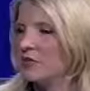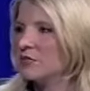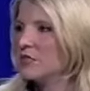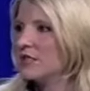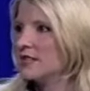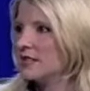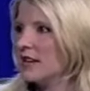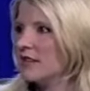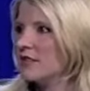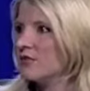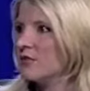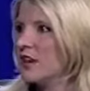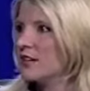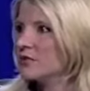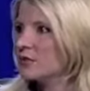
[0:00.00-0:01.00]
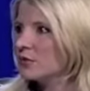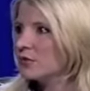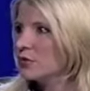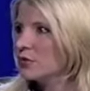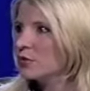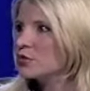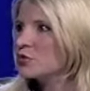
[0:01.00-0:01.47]
him to say that fossil
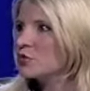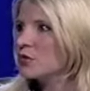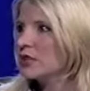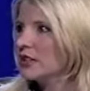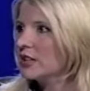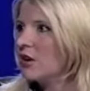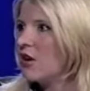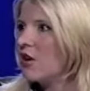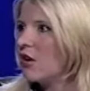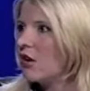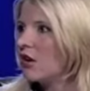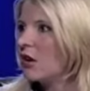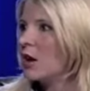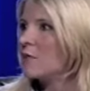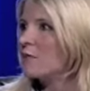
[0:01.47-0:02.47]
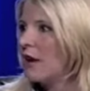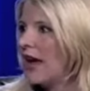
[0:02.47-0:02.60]
fuels really are a